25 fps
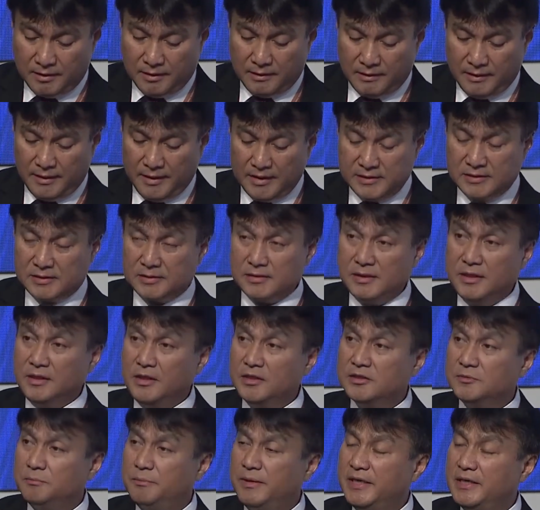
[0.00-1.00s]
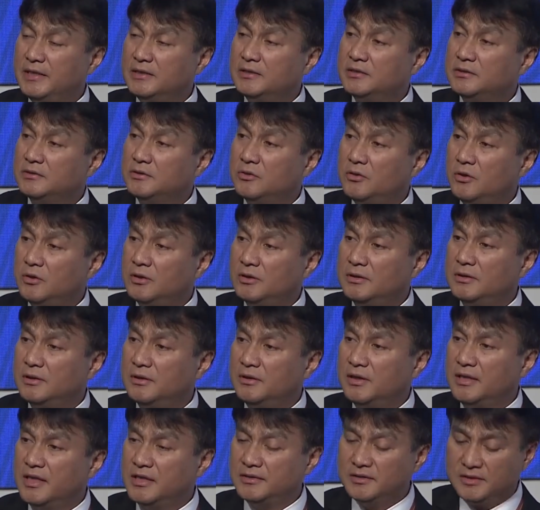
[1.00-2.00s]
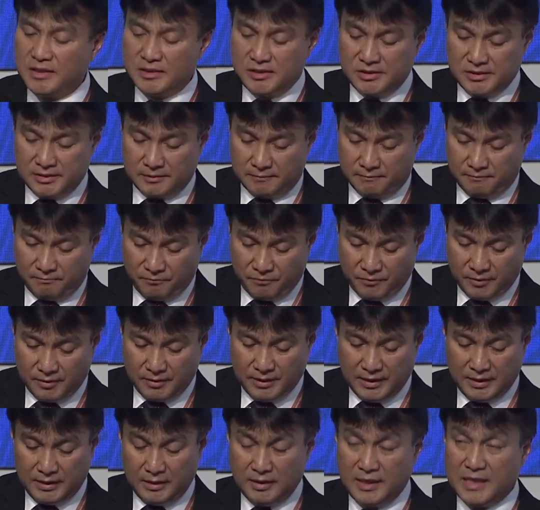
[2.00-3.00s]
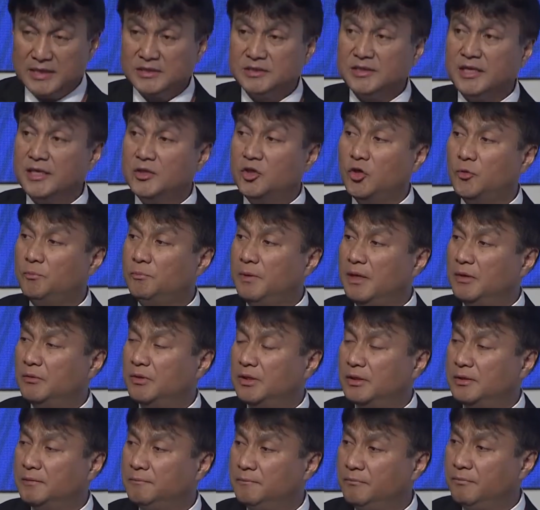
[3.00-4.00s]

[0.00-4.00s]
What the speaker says: as it is based on the realization that large hydropower